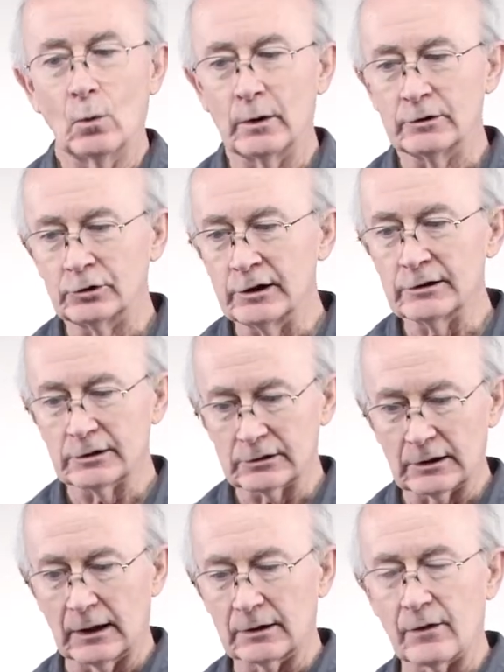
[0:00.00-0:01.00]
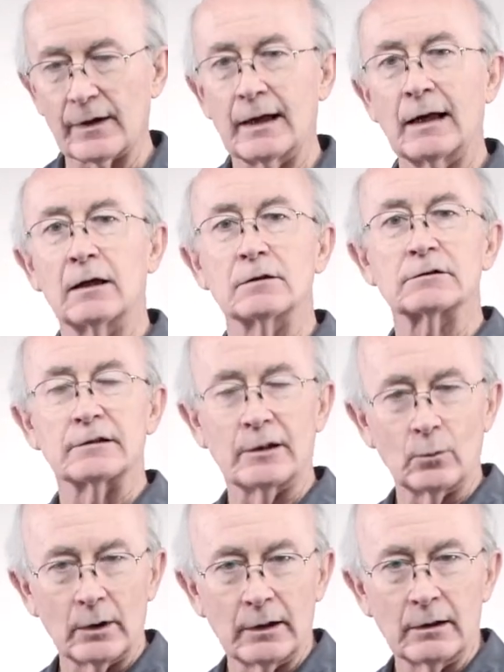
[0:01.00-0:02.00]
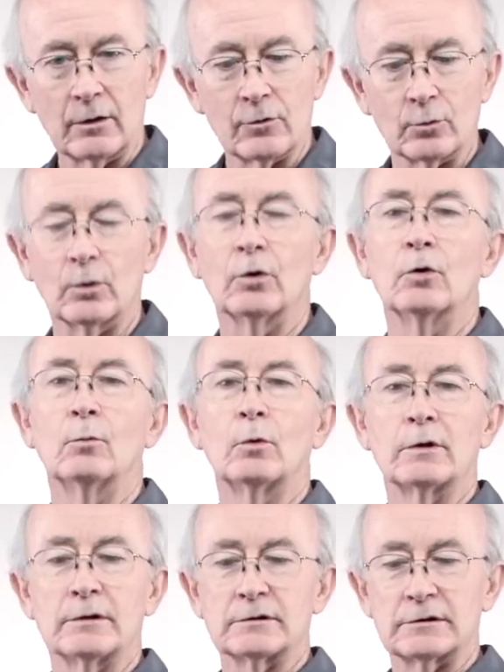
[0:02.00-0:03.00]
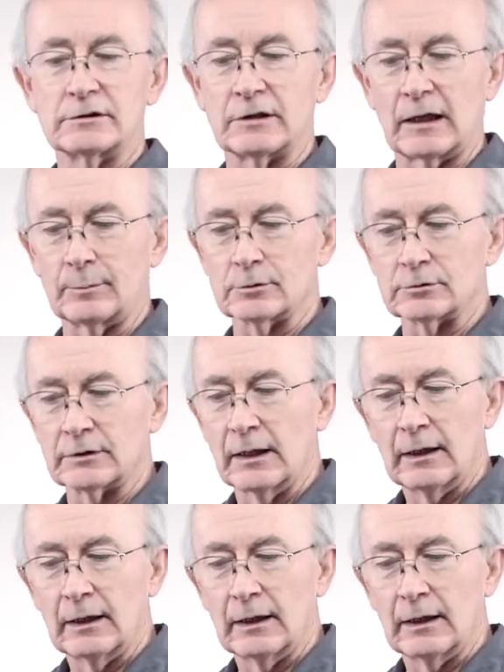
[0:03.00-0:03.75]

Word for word: when Jesus got to the house and he went into the room with his disciples,